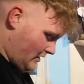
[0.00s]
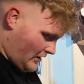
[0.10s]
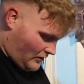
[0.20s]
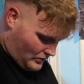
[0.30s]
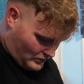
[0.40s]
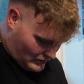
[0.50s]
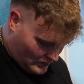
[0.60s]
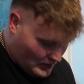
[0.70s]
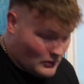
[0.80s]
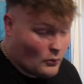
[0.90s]
not
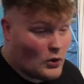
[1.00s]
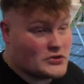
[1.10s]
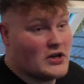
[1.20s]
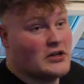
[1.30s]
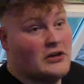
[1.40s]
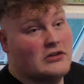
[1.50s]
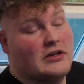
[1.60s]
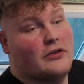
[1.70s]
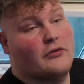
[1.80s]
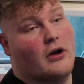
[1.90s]
what I
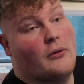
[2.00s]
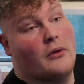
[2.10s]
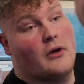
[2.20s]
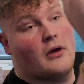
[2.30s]
usually throw,